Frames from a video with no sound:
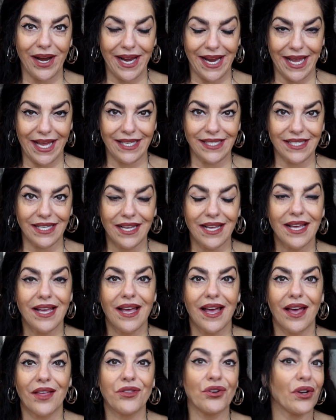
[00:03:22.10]
brand,
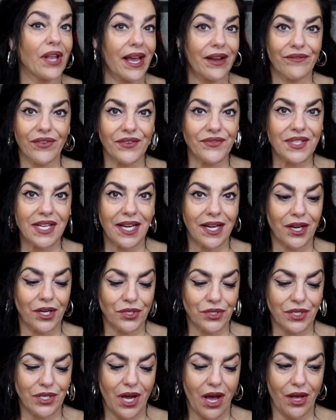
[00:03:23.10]
they're like
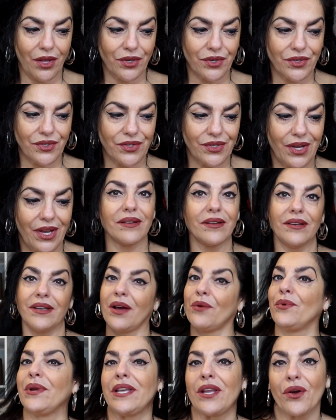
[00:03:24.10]
$1,500.
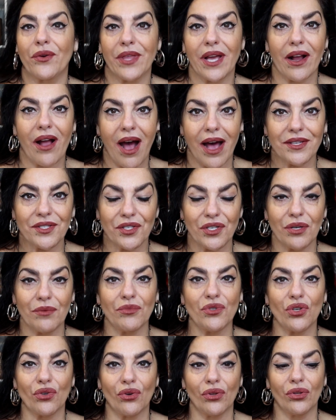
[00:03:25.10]
Now we know that
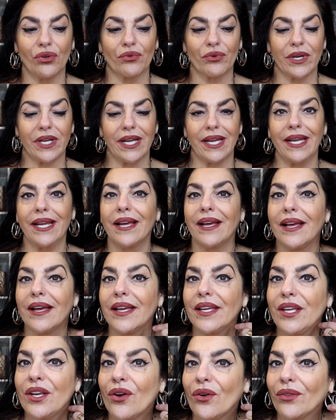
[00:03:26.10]
costume jewelry,
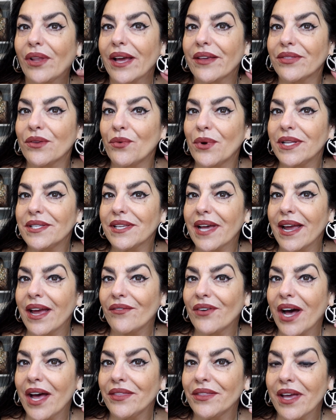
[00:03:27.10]
you know, like the ones I
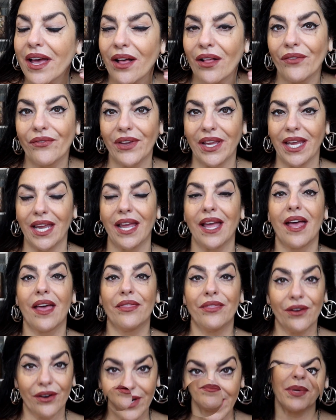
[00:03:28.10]
have on, the LV,
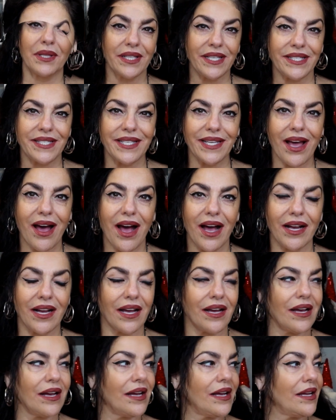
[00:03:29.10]
they're
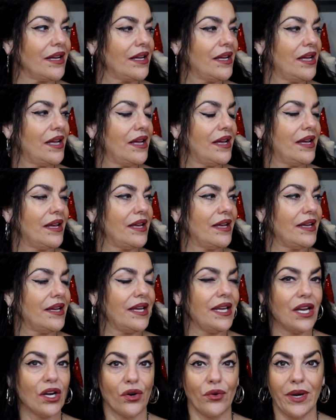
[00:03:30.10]
Balenciaga expensive.
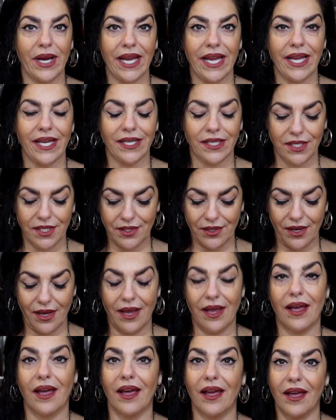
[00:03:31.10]
earrings,
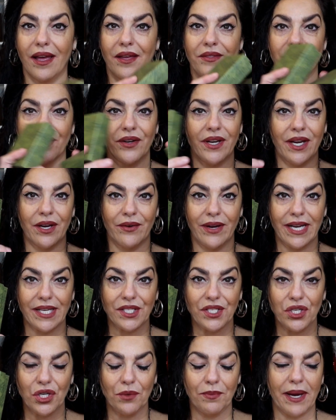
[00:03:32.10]
and their
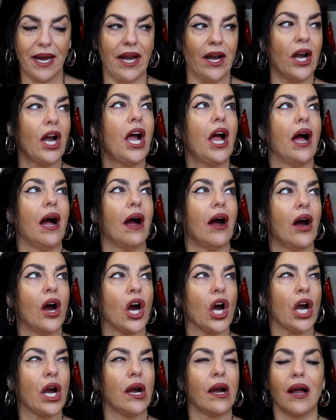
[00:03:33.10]
earrings, two pair,
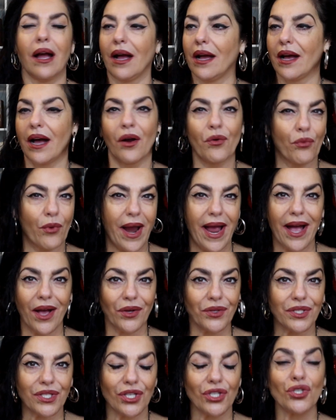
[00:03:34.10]
are
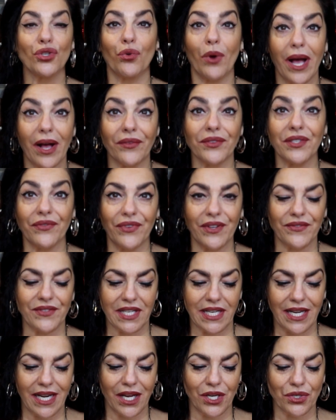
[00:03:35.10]
around twelve to
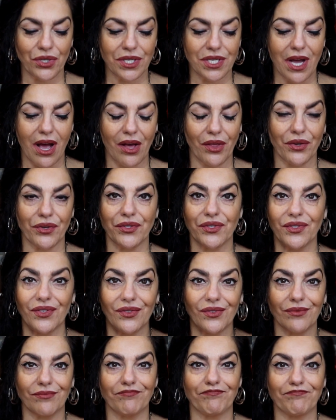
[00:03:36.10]
$1,500.